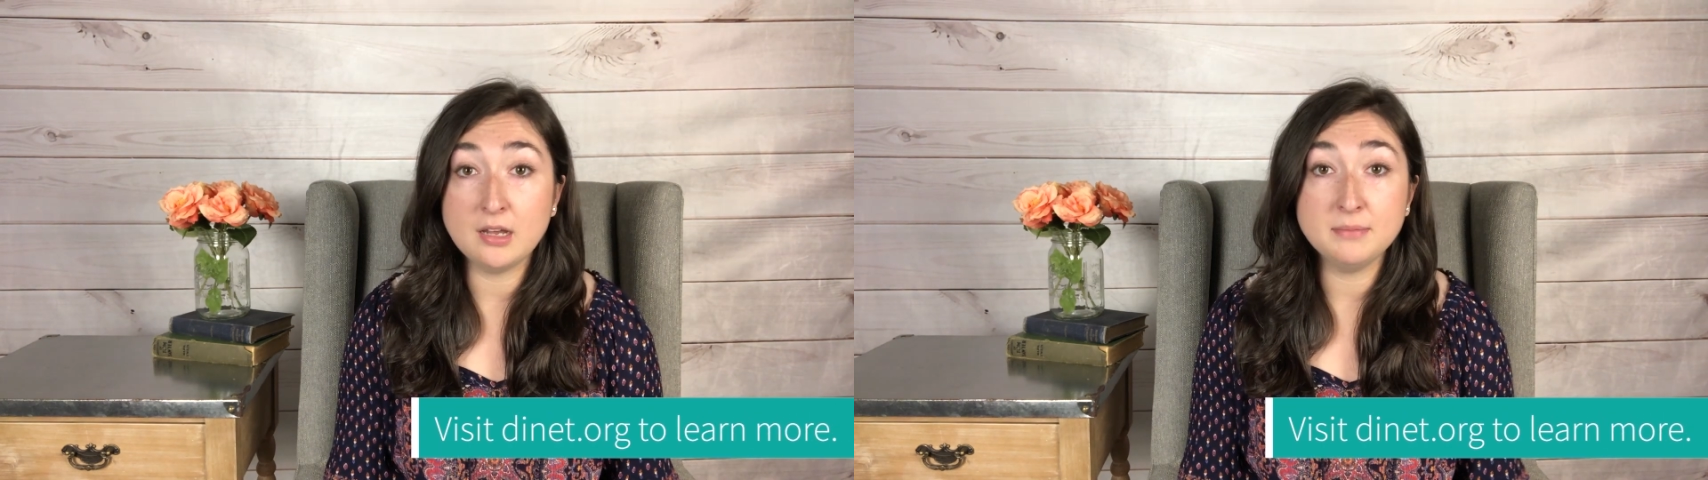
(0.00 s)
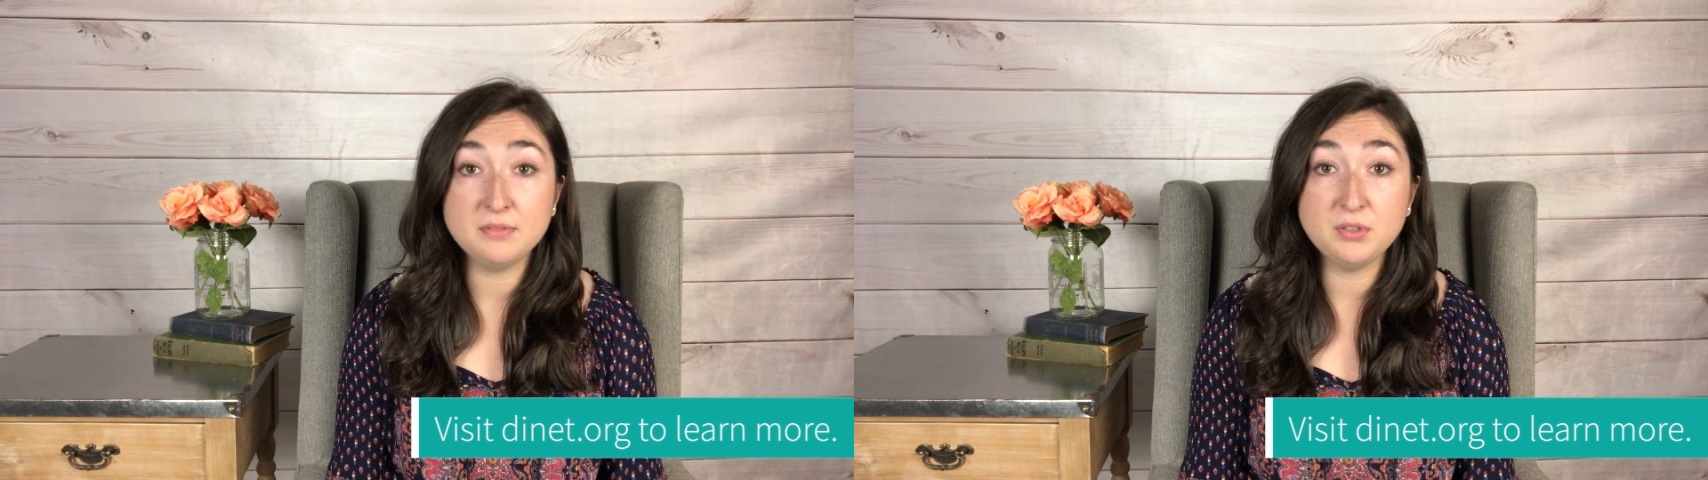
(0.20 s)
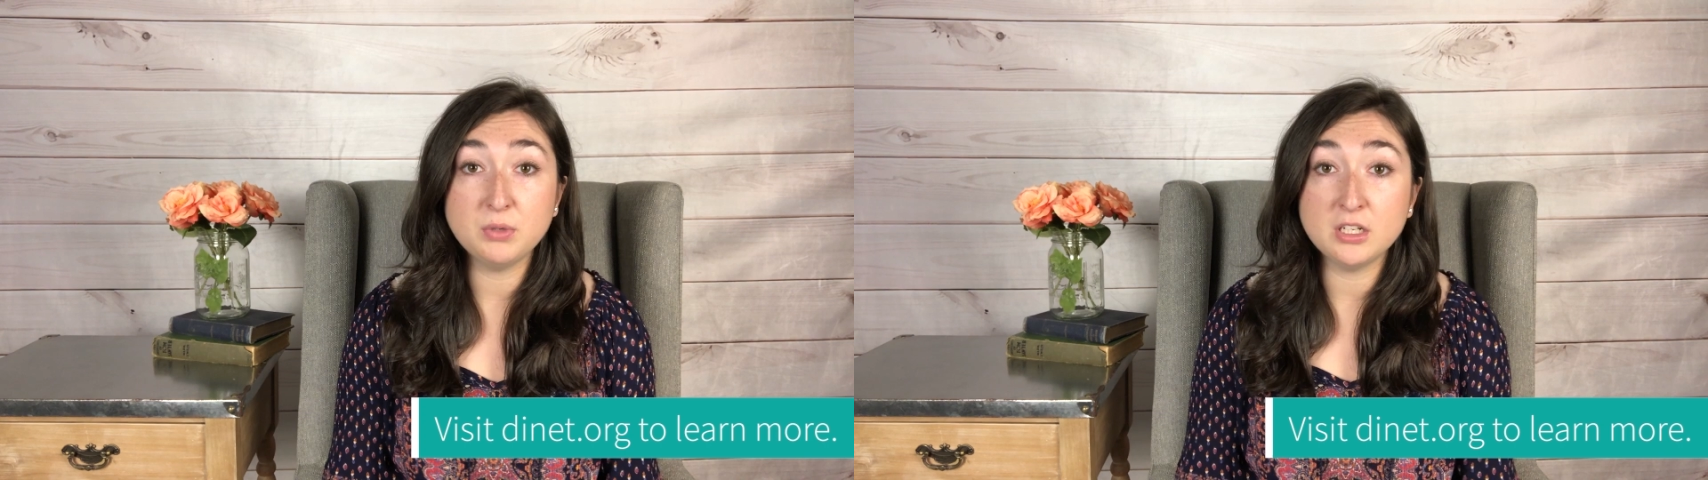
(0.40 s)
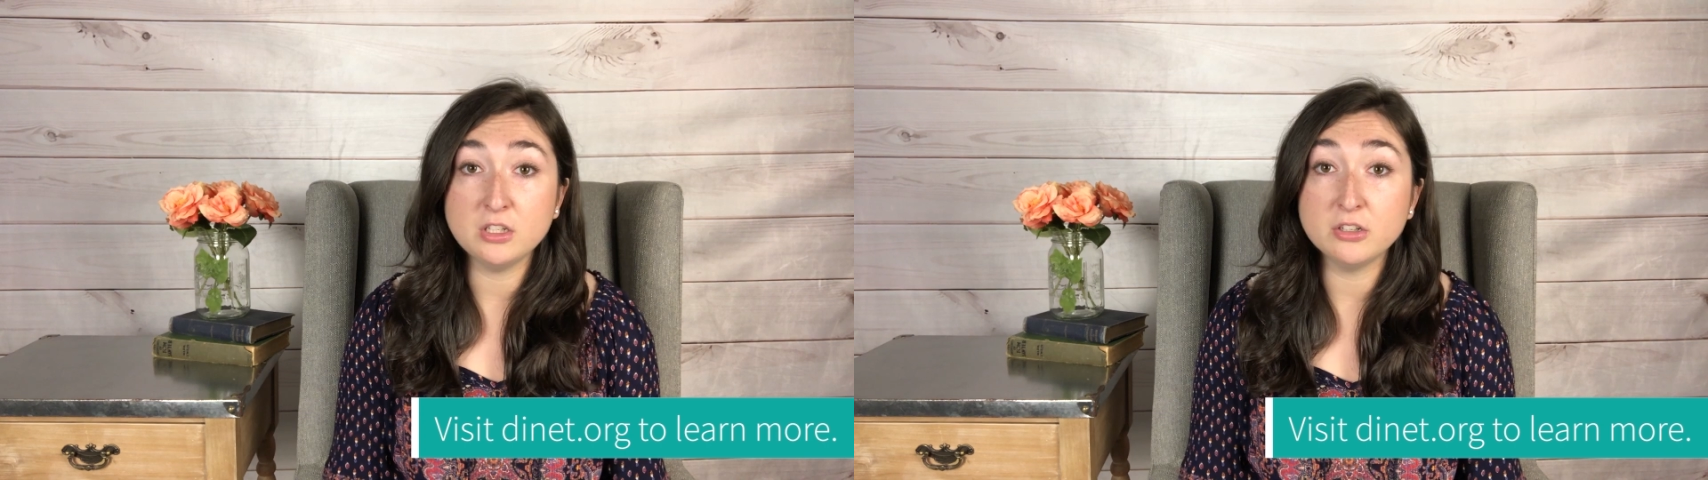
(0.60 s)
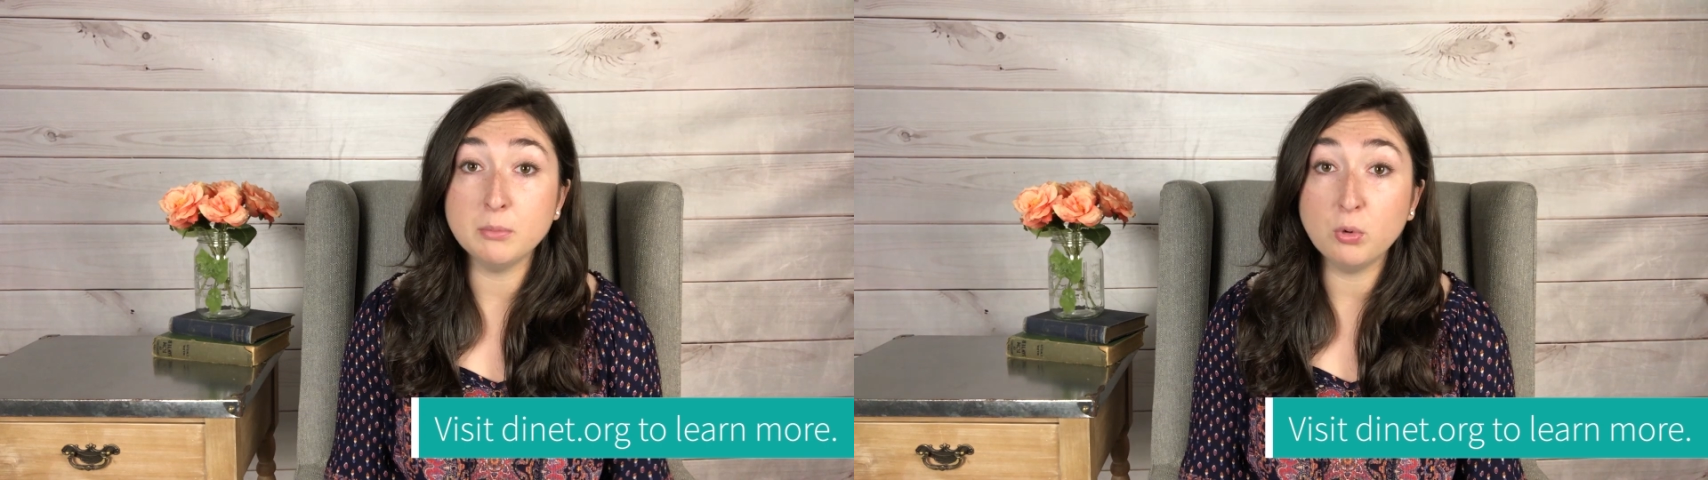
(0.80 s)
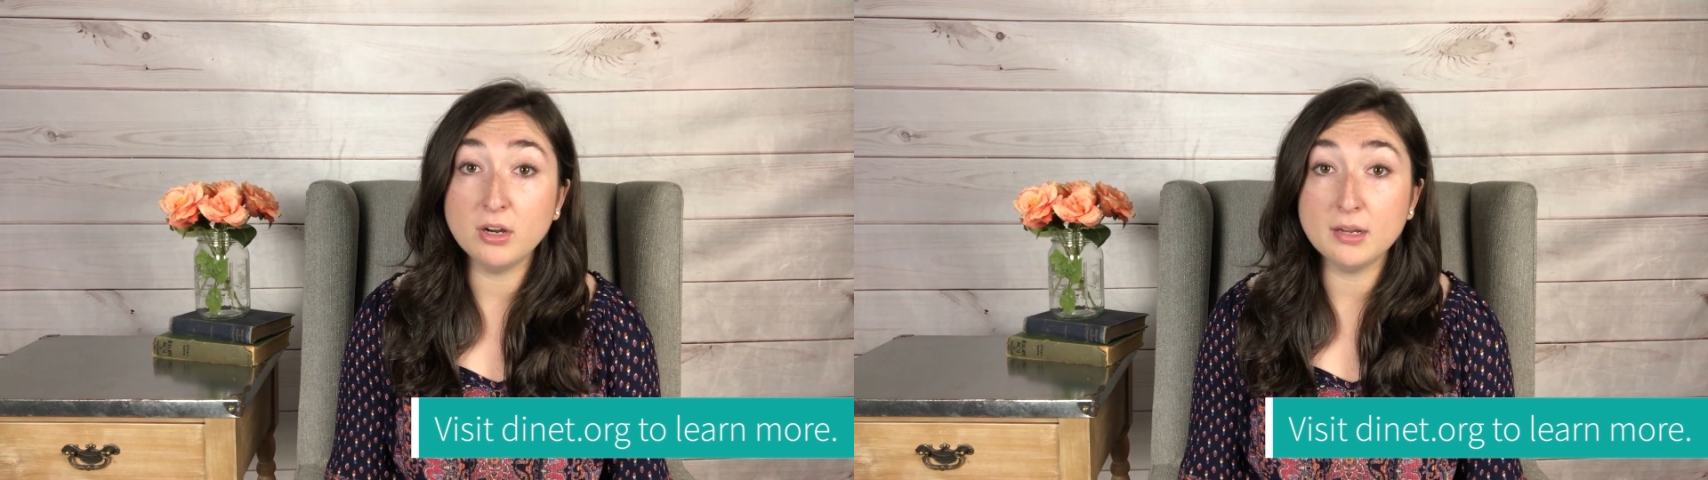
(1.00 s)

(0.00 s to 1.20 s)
if you want to learn more